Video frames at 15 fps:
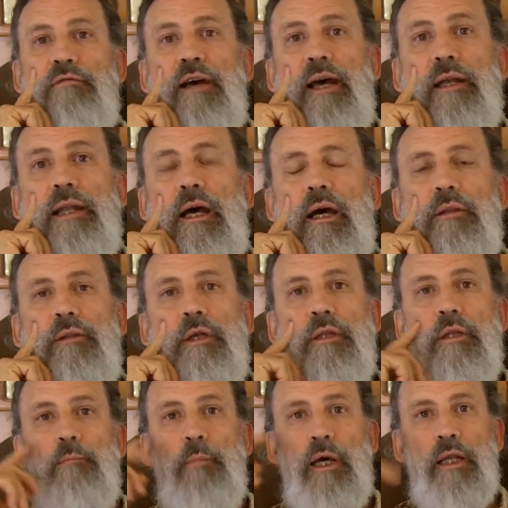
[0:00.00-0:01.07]
find out that
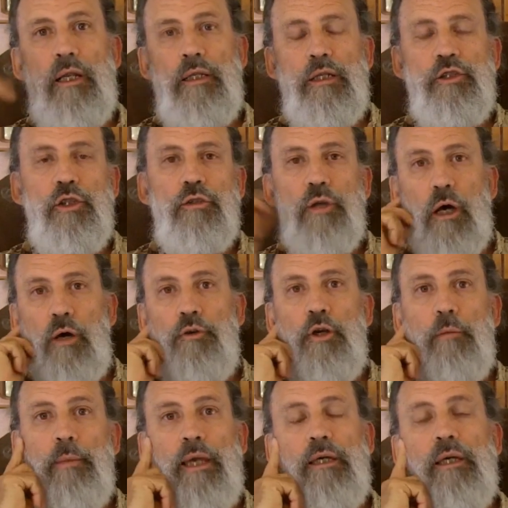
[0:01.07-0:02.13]
the money that you thought in
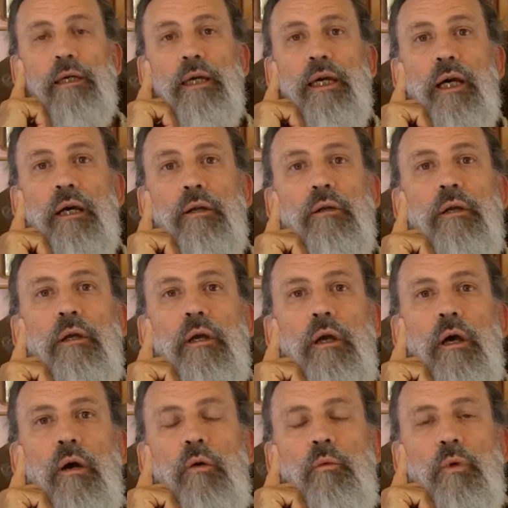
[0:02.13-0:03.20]
your bank account
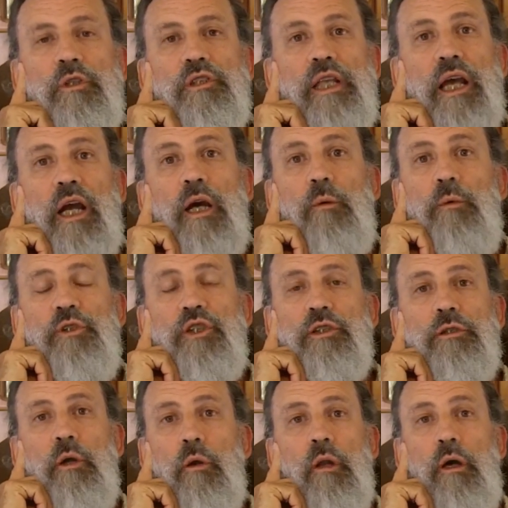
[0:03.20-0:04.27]
was there was just
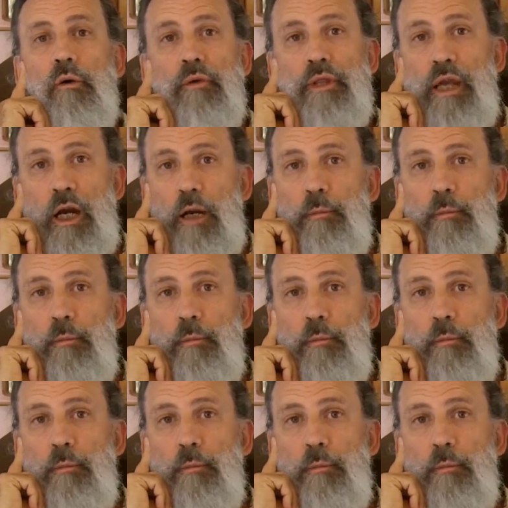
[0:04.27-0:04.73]
no longer there.